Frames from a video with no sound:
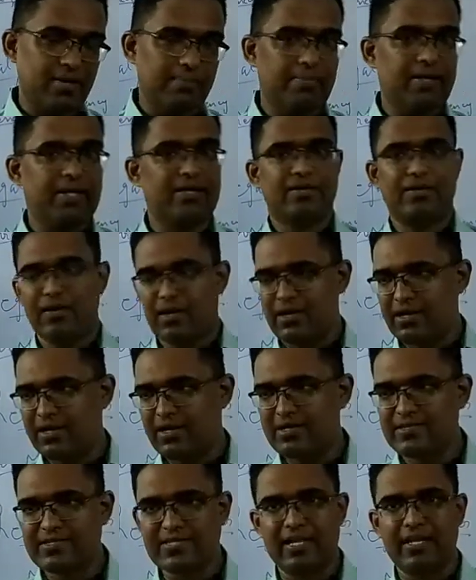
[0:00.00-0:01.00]
But
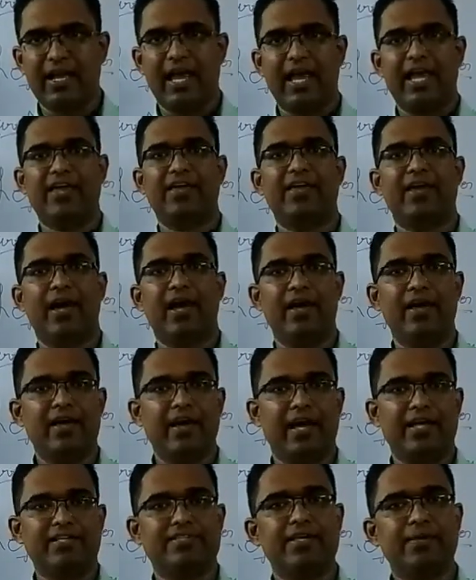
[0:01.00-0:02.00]
still,
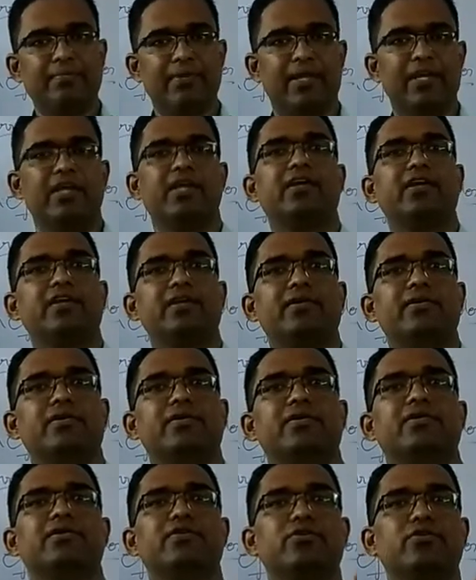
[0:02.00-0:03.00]
I see many
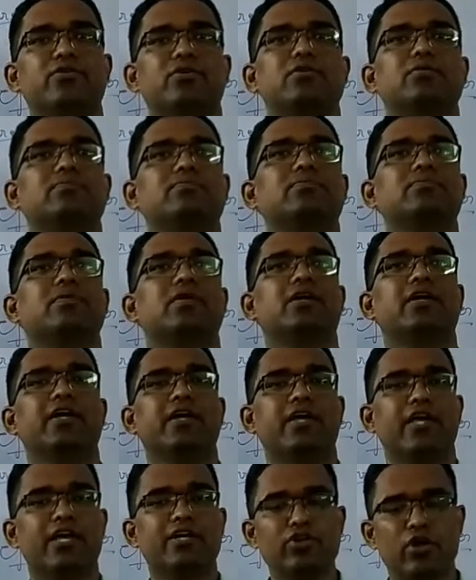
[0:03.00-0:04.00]

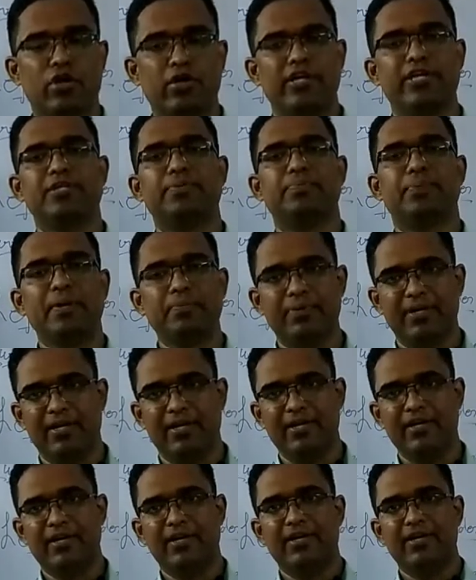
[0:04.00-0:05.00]
ignorant people
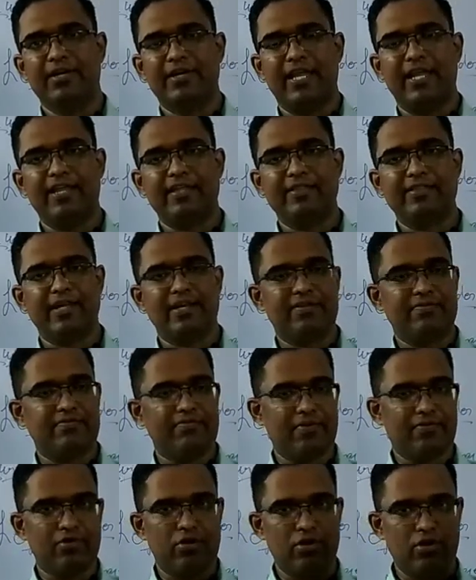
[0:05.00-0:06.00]
telling that
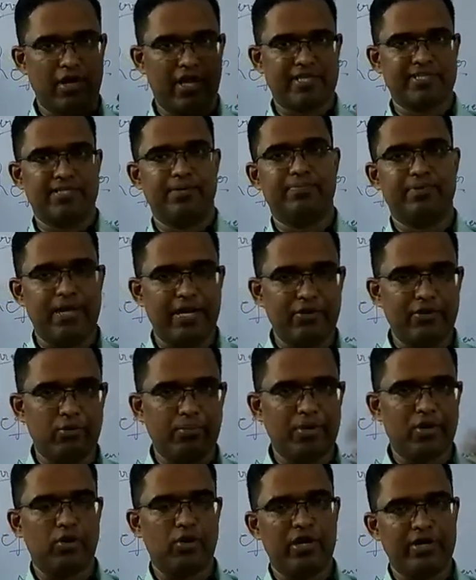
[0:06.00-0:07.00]
we will not accept 10
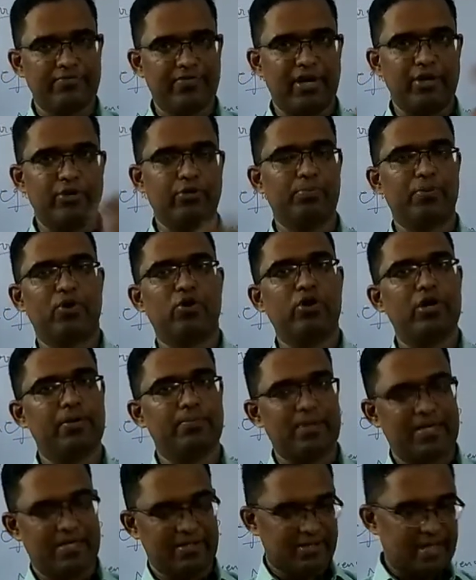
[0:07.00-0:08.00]
rupee coin, 5 rupee coin.
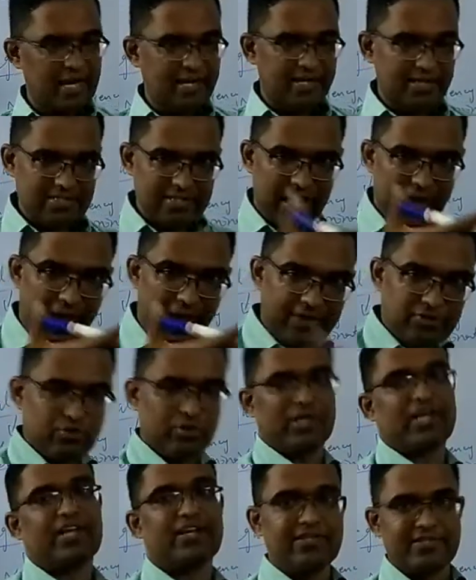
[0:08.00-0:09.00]
But that is the
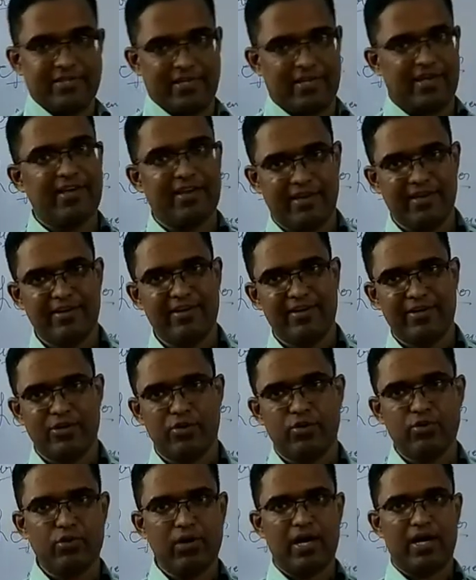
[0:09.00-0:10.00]
actual currency.
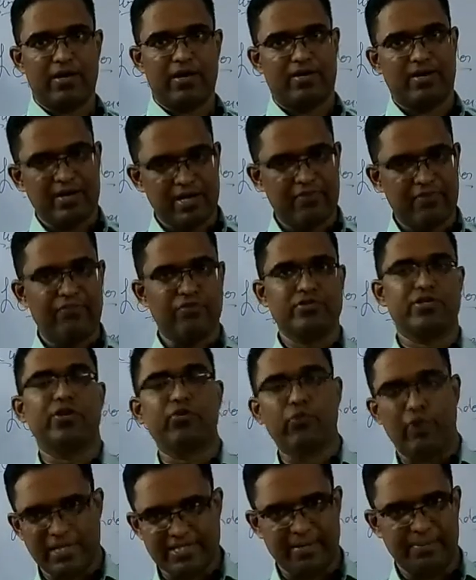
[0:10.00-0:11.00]
You are refusing
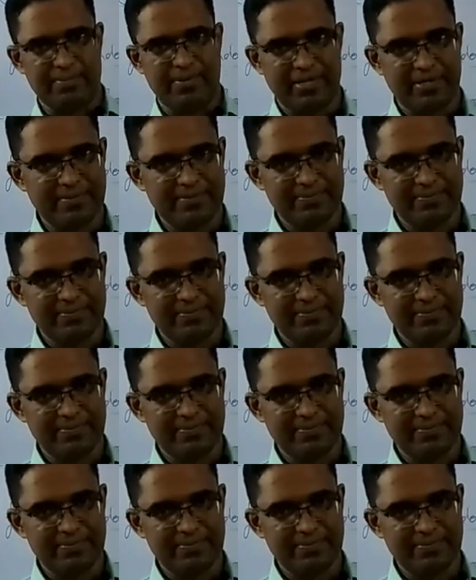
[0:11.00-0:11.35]
to accept.